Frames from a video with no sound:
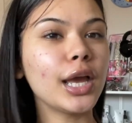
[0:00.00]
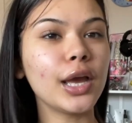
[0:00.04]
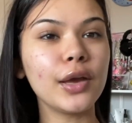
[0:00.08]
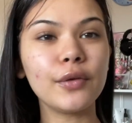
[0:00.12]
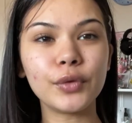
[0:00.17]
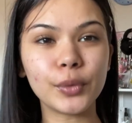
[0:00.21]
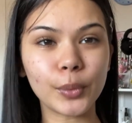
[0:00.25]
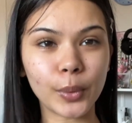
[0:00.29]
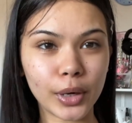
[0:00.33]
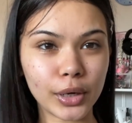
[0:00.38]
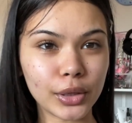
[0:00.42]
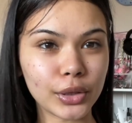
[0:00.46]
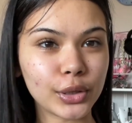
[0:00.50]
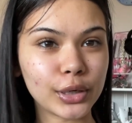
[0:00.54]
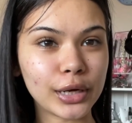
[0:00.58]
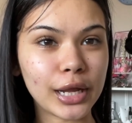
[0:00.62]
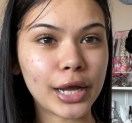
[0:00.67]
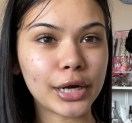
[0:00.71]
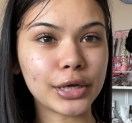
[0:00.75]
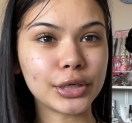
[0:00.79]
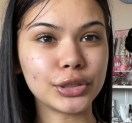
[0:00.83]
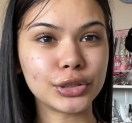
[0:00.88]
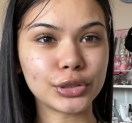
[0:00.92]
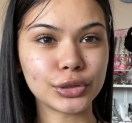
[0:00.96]
If you want to learn how
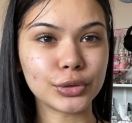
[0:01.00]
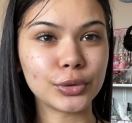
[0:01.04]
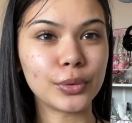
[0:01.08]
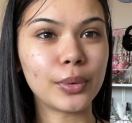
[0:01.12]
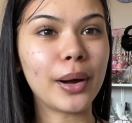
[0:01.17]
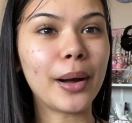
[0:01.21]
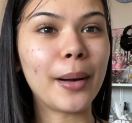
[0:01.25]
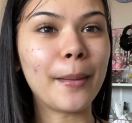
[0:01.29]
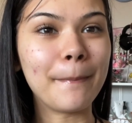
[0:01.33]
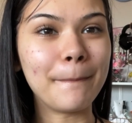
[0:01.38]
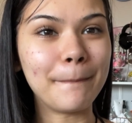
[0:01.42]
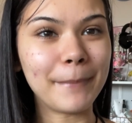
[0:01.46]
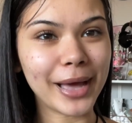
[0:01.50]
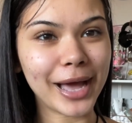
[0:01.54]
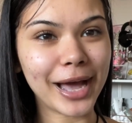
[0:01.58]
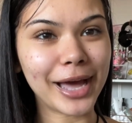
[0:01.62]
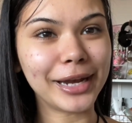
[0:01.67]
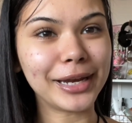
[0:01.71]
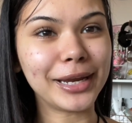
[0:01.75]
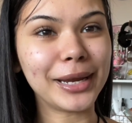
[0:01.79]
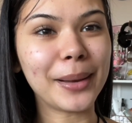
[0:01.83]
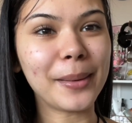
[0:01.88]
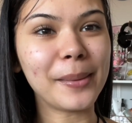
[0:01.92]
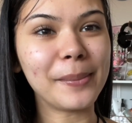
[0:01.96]
to do a
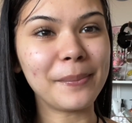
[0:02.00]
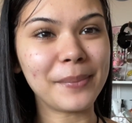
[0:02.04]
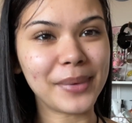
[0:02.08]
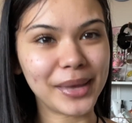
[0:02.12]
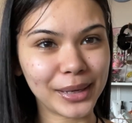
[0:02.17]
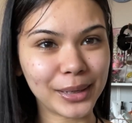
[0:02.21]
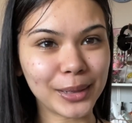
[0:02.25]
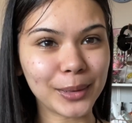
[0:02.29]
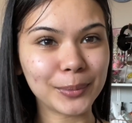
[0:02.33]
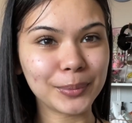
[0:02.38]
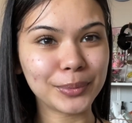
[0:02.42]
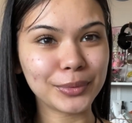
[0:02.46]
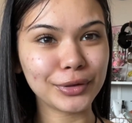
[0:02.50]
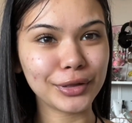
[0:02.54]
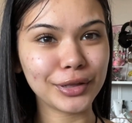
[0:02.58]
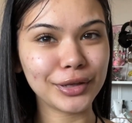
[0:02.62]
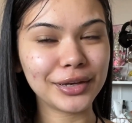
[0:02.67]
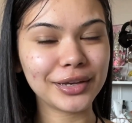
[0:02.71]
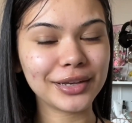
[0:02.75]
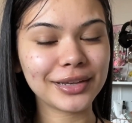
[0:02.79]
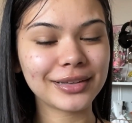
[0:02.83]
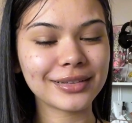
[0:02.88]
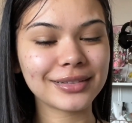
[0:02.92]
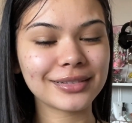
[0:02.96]
baddie makeup
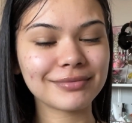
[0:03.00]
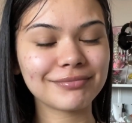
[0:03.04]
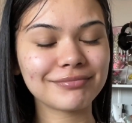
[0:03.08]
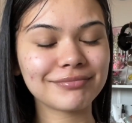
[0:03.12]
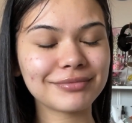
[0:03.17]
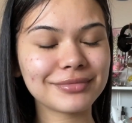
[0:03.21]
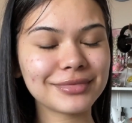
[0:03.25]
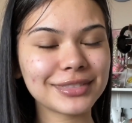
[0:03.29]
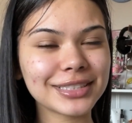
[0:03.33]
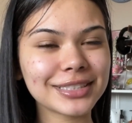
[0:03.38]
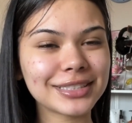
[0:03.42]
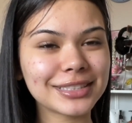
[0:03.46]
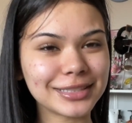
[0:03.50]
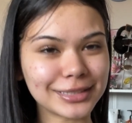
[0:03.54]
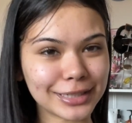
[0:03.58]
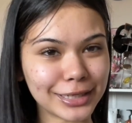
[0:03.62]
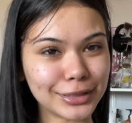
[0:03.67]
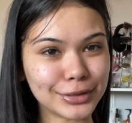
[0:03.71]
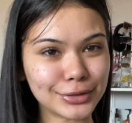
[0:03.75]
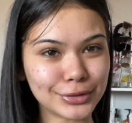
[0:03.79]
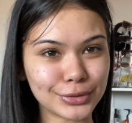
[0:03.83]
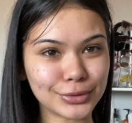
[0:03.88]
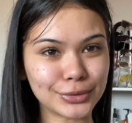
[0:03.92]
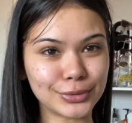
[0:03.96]
look, stay
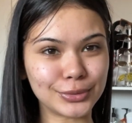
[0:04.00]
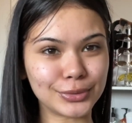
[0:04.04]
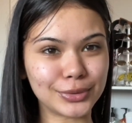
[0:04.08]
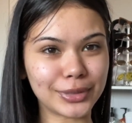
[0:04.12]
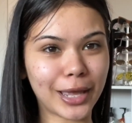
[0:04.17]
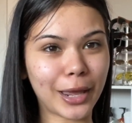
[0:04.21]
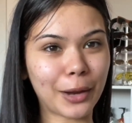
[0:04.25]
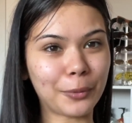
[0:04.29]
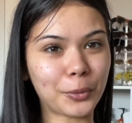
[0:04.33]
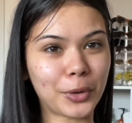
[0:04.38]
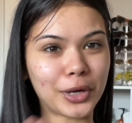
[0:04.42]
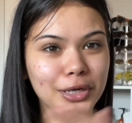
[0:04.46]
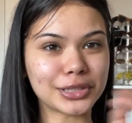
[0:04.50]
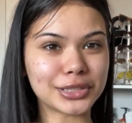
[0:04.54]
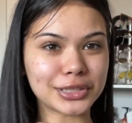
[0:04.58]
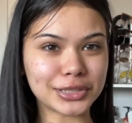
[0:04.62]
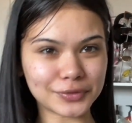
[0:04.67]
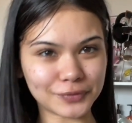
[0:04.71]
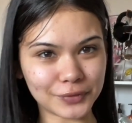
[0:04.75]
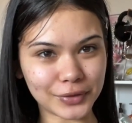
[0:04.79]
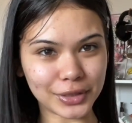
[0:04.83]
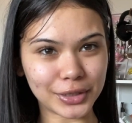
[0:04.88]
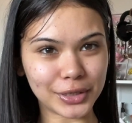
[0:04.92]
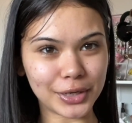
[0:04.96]
tuned and watch this
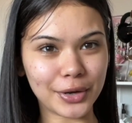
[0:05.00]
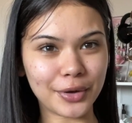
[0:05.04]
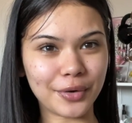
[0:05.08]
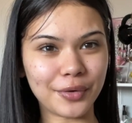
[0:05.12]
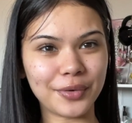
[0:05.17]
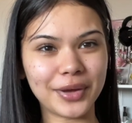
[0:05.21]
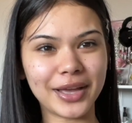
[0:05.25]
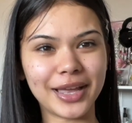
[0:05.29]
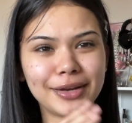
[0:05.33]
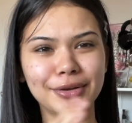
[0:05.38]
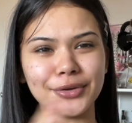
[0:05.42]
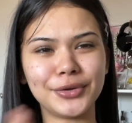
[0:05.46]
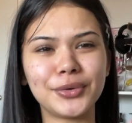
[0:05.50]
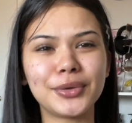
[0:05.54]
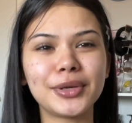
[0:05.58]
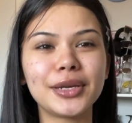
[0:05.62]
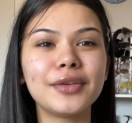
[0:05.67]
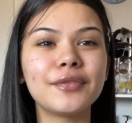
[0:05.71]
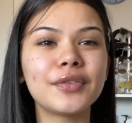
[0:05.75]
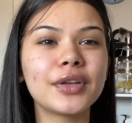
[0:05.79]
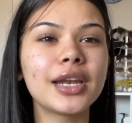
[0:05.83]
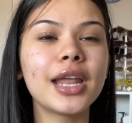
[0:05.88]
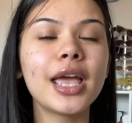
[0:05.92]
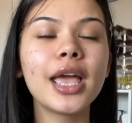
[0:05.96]
video, and you can
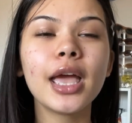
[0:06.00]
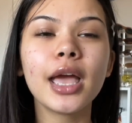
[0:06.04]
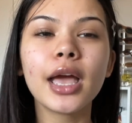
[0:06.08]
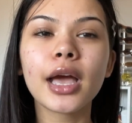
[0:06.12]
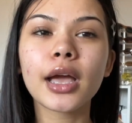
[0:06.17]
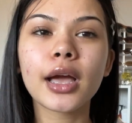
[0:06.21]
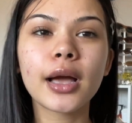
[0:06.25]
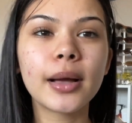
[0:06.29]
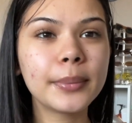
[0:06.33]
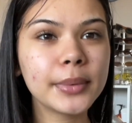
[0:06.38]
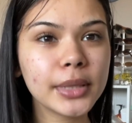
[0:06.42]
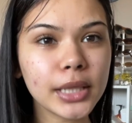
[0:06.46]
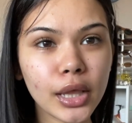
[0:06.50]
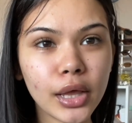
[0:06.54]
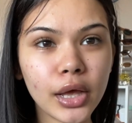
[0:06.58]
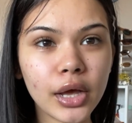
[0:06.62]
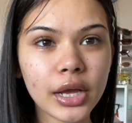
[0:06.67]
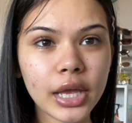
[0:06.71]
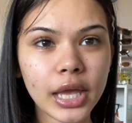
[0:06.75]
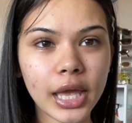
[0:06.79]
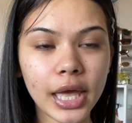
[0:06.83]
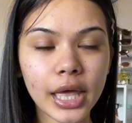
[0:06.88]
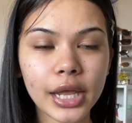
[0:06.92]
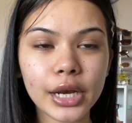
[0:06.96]
even come
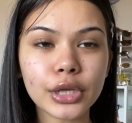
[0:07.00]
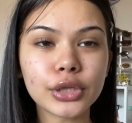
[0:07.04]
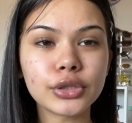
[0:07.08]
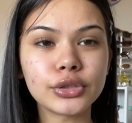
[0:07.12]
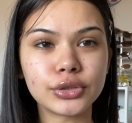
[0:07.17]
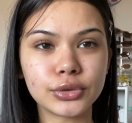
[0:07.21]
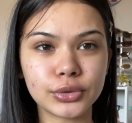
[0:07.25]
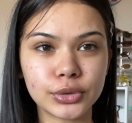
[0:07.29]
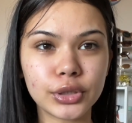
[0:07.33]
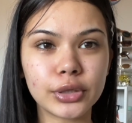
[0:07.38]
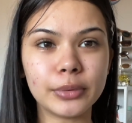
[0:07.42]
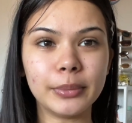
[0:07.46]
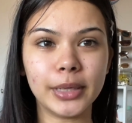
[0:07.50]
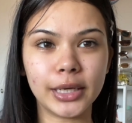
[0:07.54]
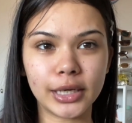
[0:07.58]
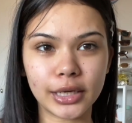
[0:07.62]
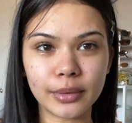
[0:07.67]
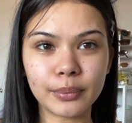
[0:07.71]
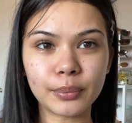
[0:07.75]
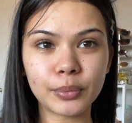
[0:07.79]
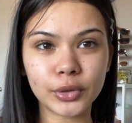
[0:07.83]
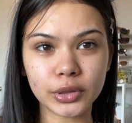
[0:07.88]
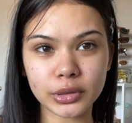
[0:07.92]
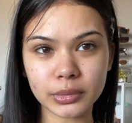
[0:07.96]
along and do your
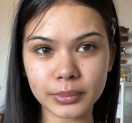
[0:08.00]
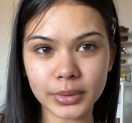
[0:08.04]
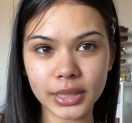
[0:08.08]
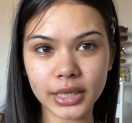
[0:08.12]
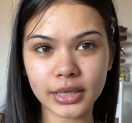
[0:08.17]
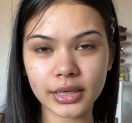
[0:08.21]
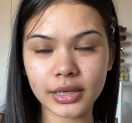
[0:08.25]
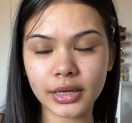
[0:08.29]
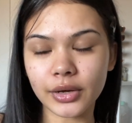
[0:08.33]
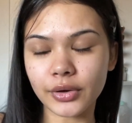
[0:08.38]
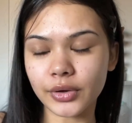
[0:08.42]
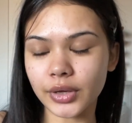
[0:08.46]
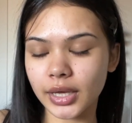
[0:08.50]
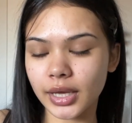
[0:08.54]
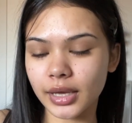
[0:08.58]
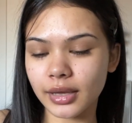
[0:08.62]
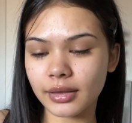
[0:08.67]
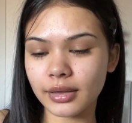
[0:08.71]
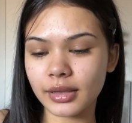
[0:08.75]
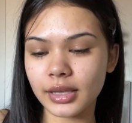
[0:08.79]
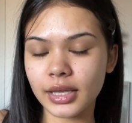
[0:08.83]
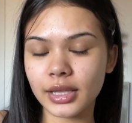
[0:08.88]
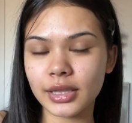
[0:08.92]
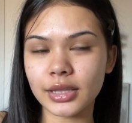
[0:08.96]
makeup with me, okay?
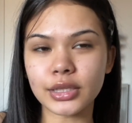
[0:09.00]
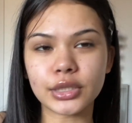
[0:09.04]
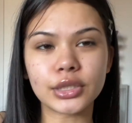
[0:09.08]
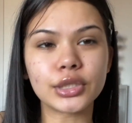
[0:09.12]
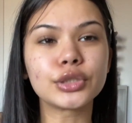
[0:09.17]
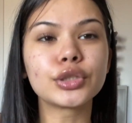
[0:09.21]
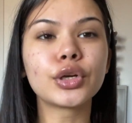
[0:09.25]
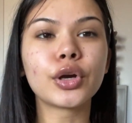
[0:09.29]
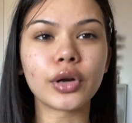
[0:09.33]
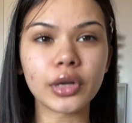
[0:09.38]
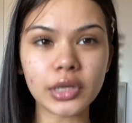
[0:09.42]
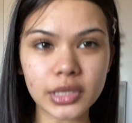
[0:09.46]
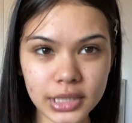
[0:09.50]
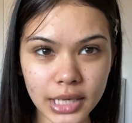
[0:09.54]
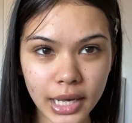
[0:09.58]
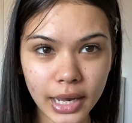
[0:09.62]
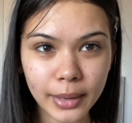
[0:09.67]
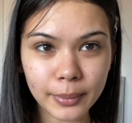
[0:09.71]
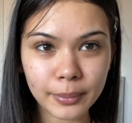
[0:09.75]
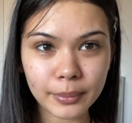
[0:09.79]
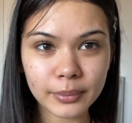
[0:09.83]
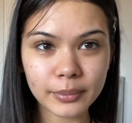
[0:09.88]
This is girl time.